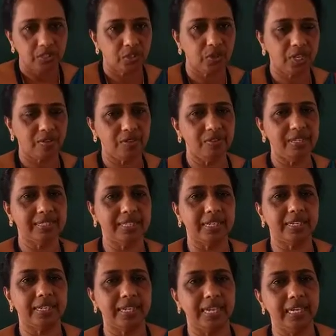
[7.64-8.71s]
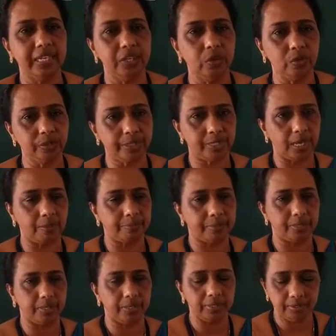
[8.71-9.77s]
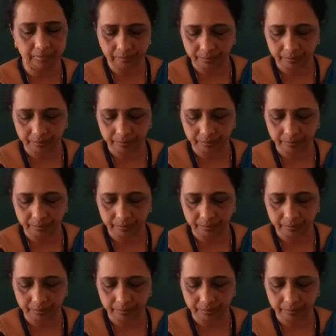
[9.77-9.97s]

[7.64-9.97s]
Today we will take a new chapter.